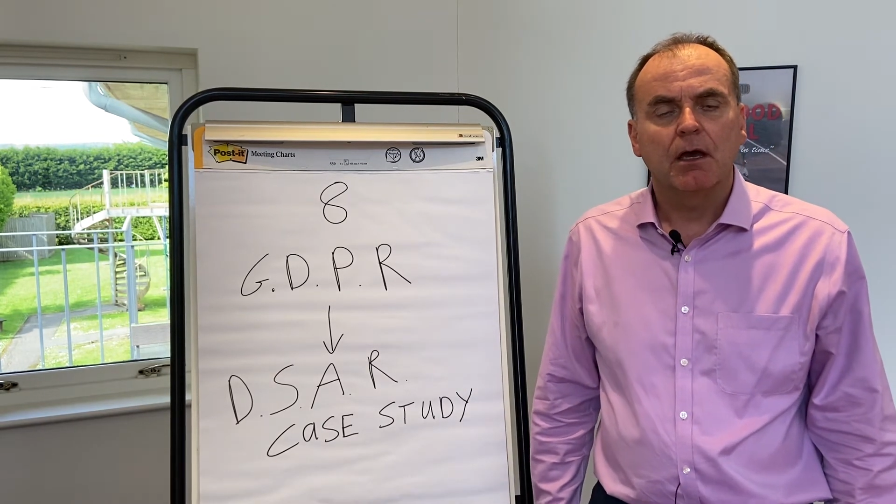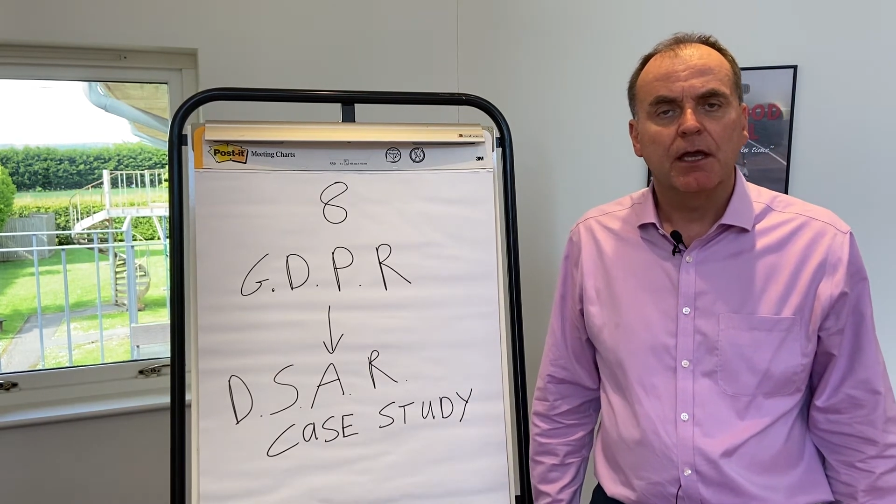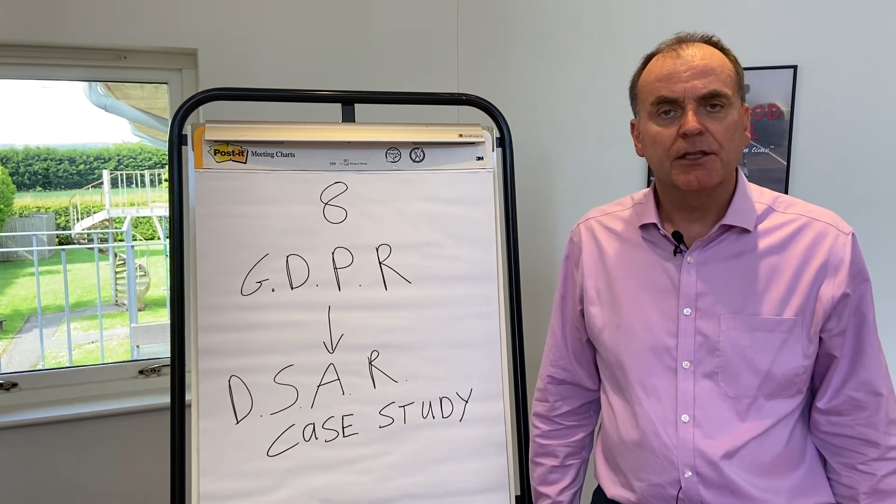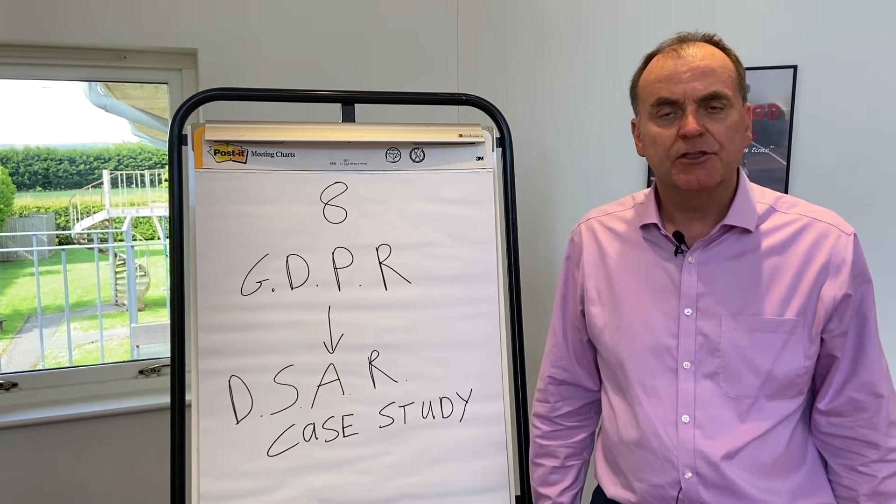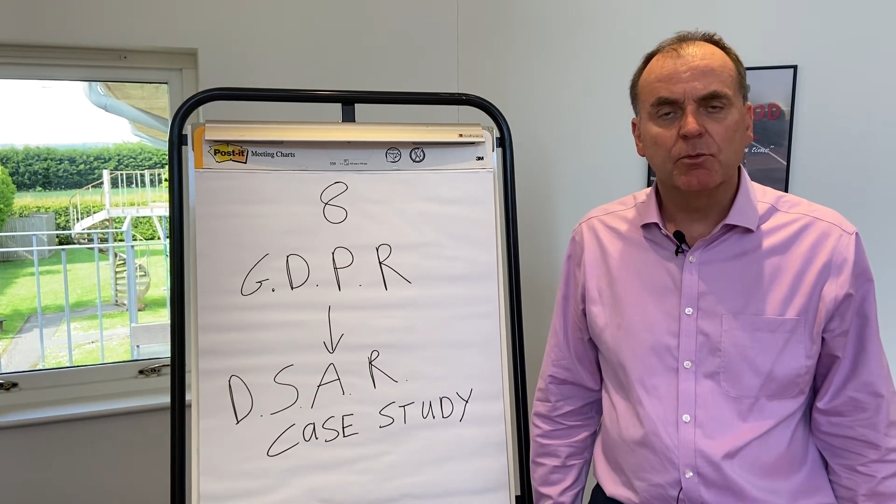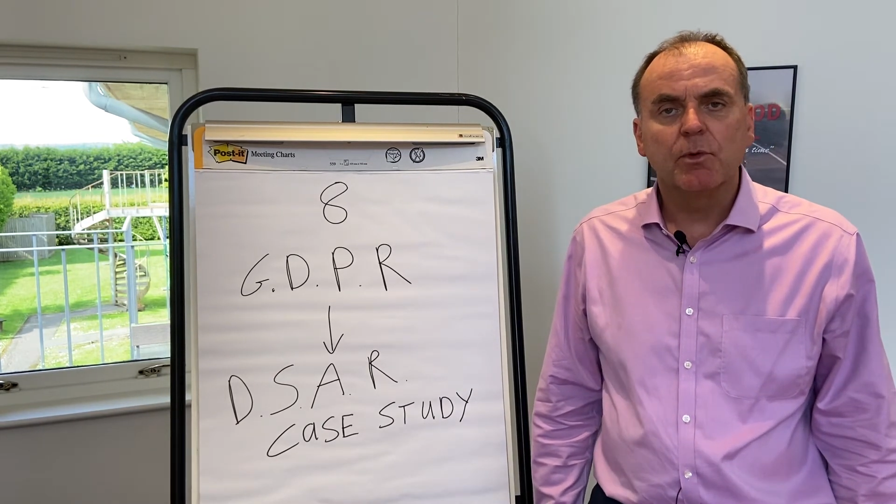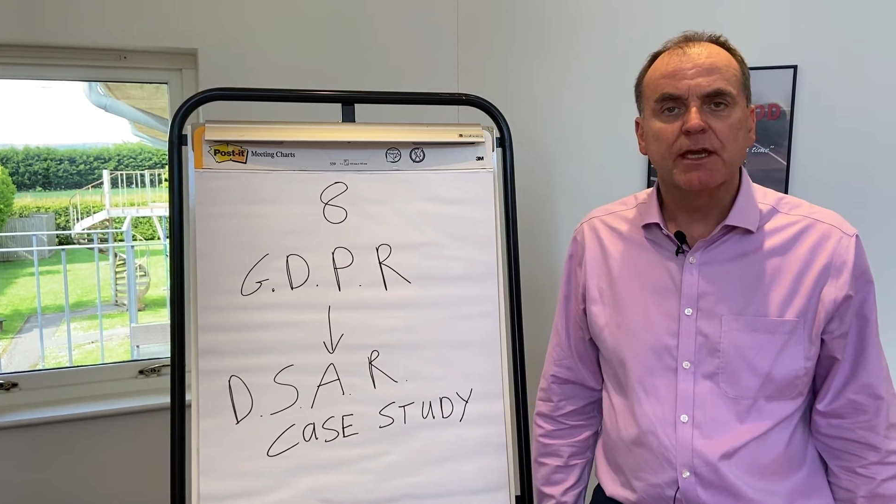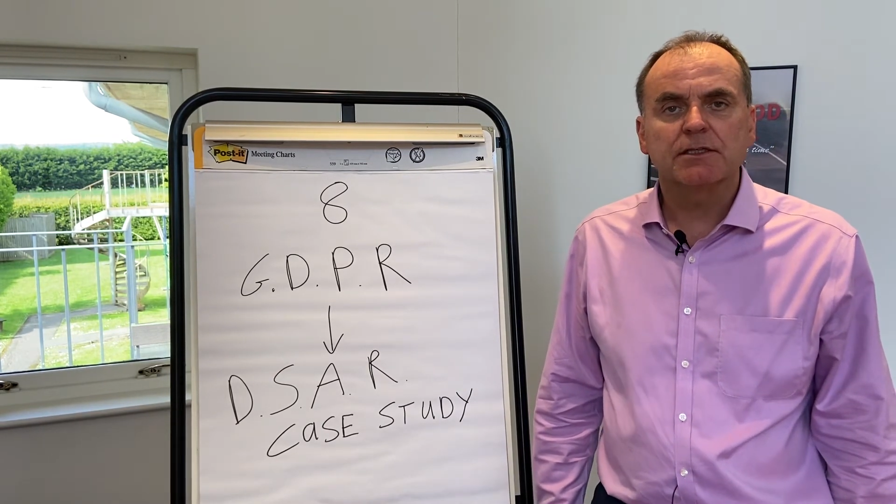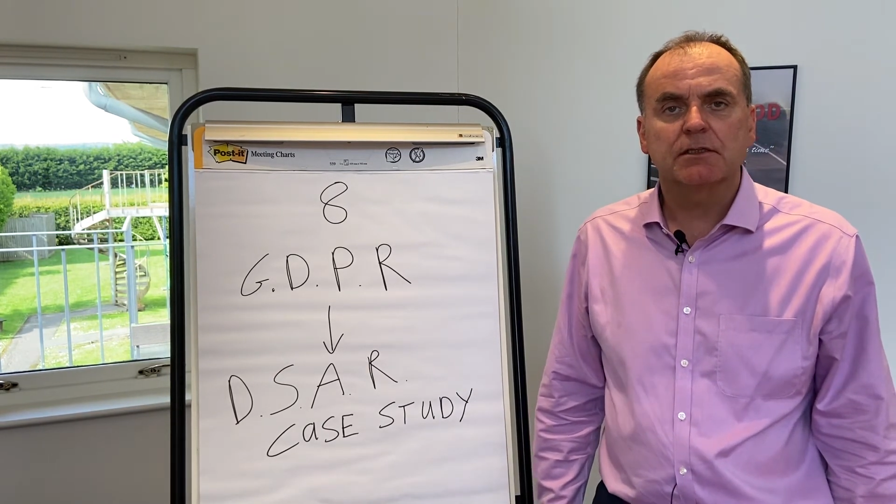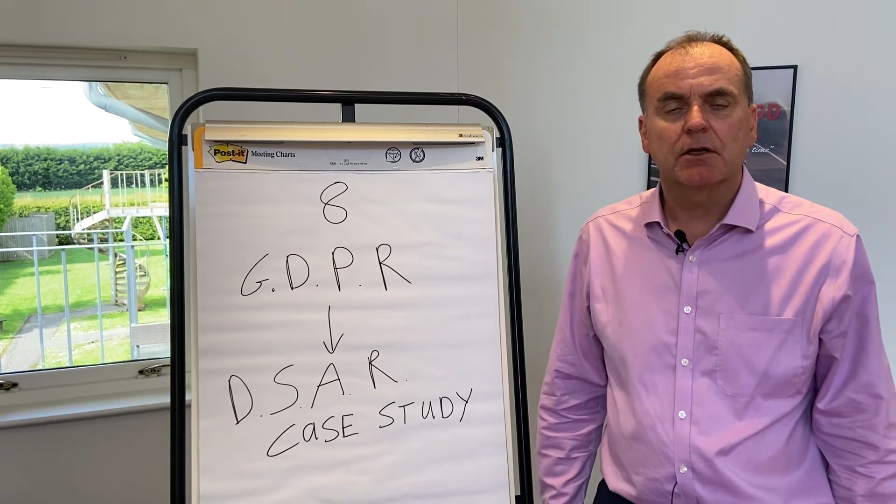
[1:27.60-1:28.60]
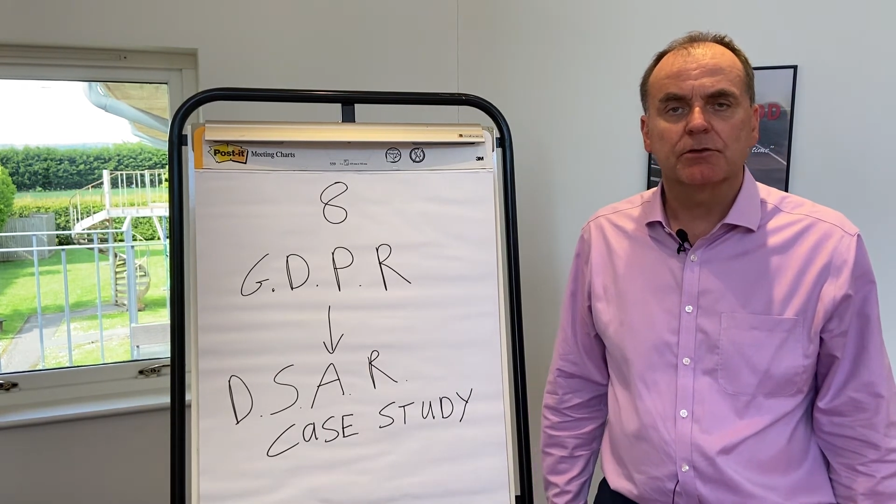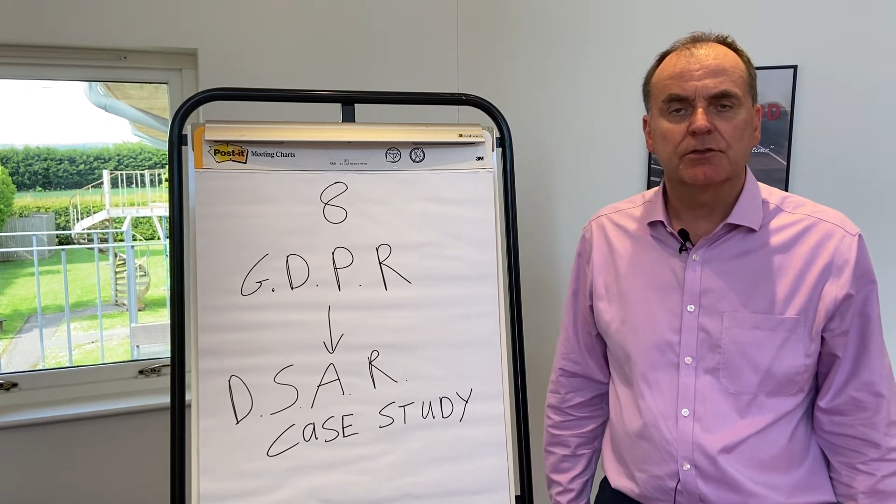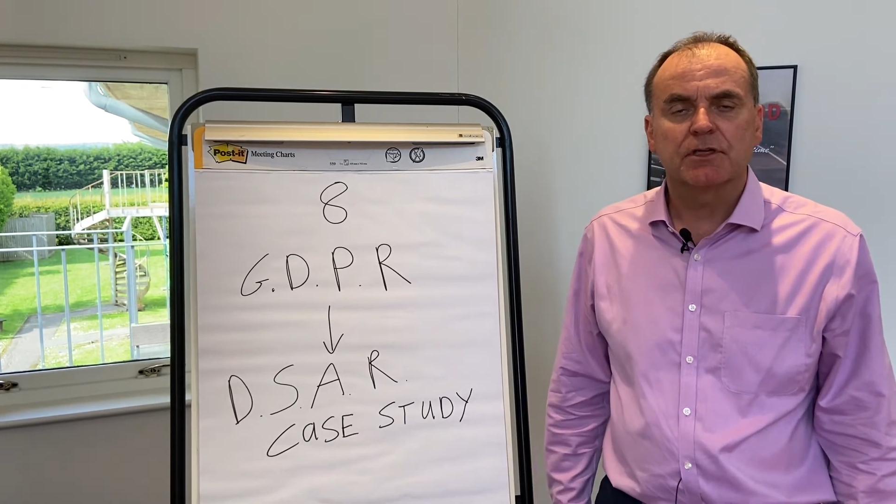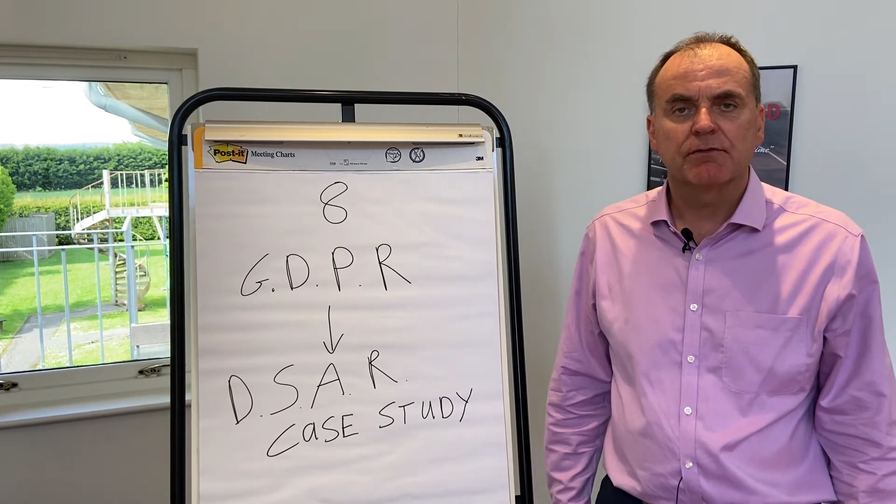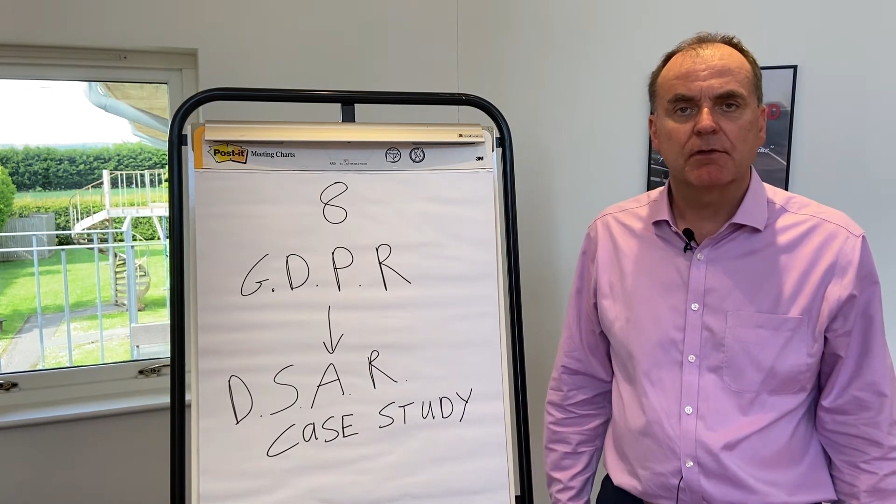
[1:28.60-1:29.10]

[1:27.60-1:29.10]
In some ways, count yourself